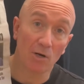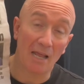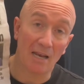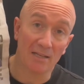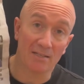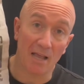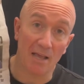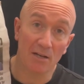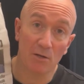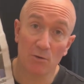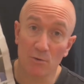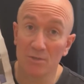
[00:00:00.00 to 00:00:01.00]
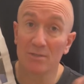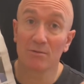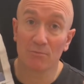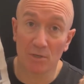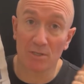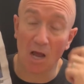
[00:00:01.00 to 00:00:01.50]
Alexander, who's
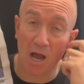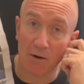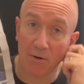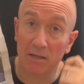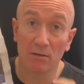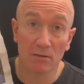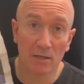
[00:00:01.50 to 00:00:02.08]
retiring,